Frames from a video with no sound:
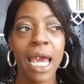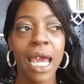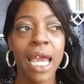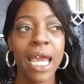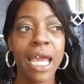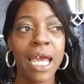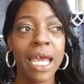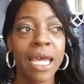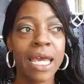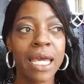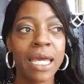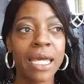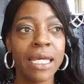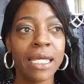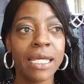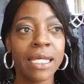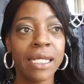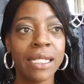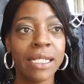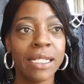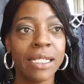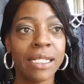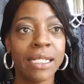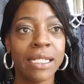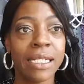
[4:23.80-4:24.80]

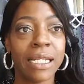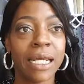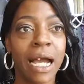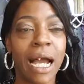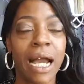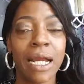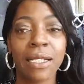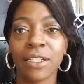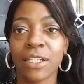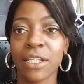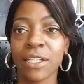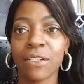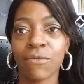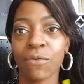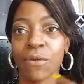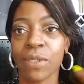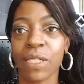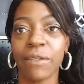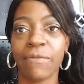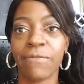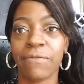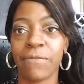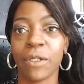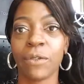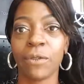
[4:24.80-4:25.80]
And I just
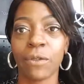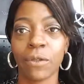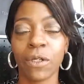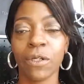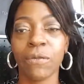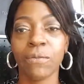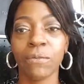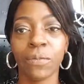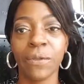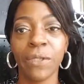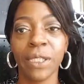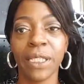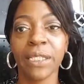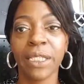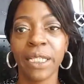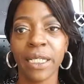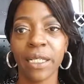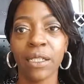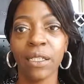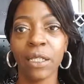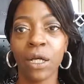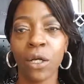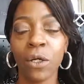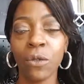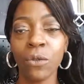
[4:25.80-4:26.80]
really felt completely
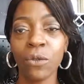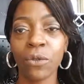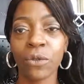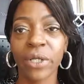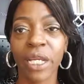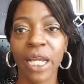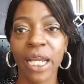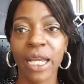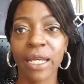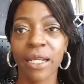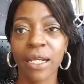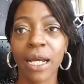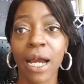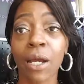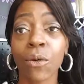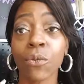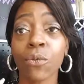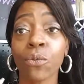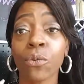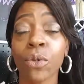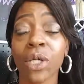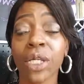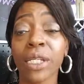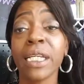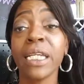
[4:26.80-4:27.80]
alone, and I
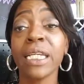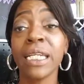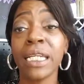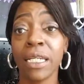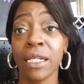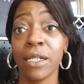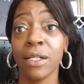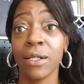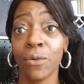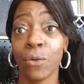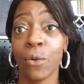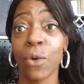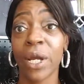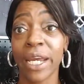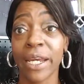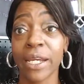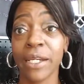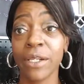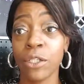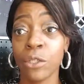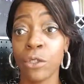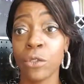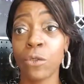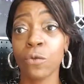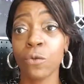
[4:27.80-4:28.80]
really needed a
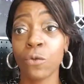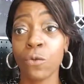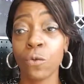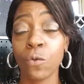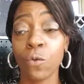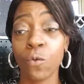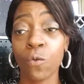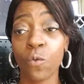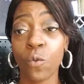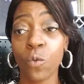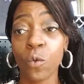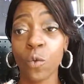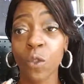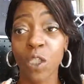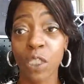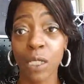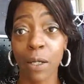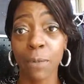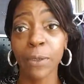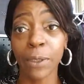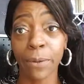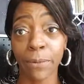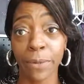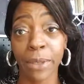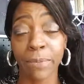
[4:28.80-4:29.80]
way to
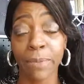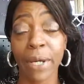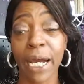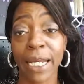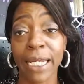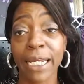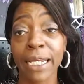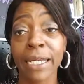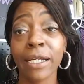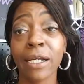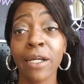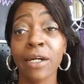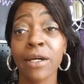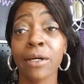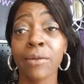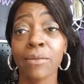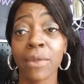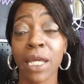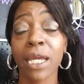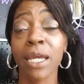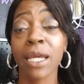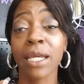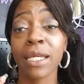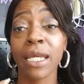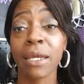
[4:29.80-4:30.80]
supplement my income
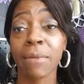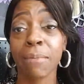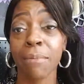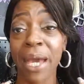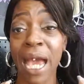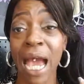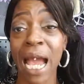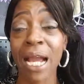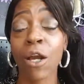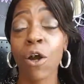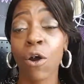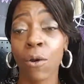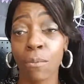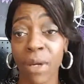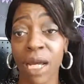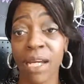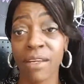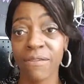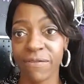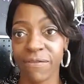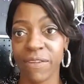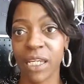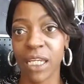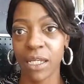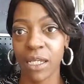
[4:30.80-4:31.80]
and get back on my
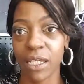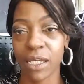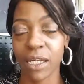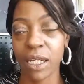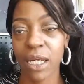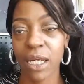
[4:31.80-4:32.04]
feet.